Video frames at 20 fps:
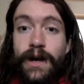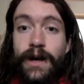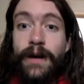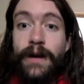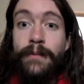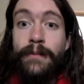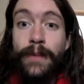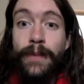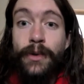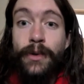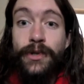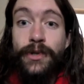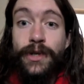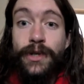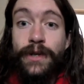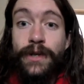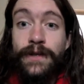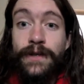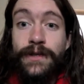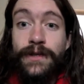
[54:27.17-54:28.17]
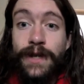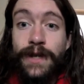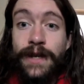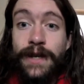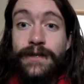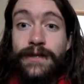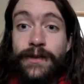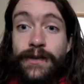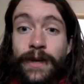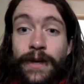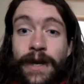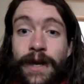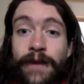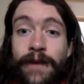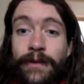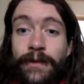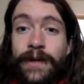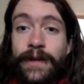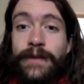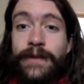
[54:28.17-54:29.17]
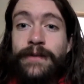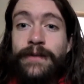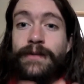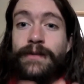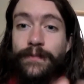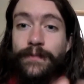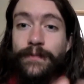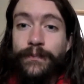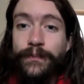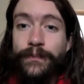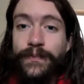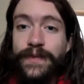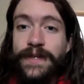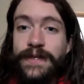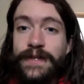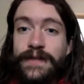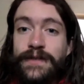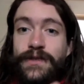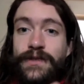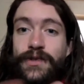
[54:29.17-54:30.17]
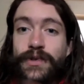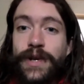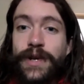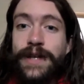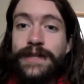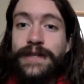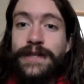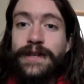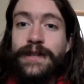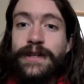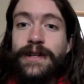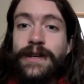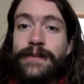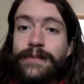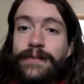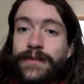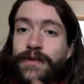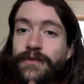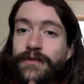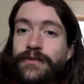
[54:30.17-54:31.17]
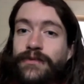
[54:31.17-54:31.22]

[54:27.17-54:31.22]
emotional stress. Okay, everyone? This is stress that comes